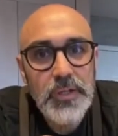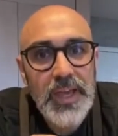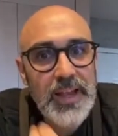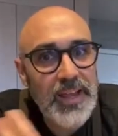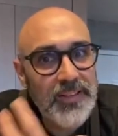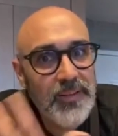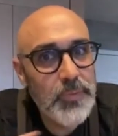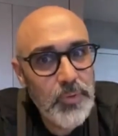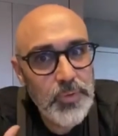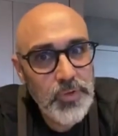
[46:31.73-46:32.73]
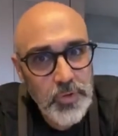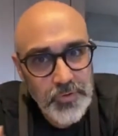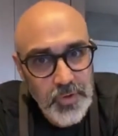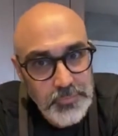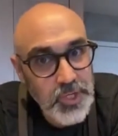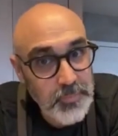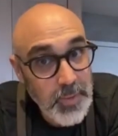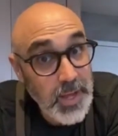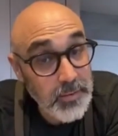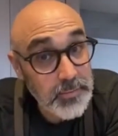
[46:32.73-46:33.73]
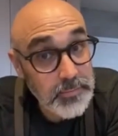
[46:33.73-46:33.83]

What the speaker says: Get intimate with your subject matter.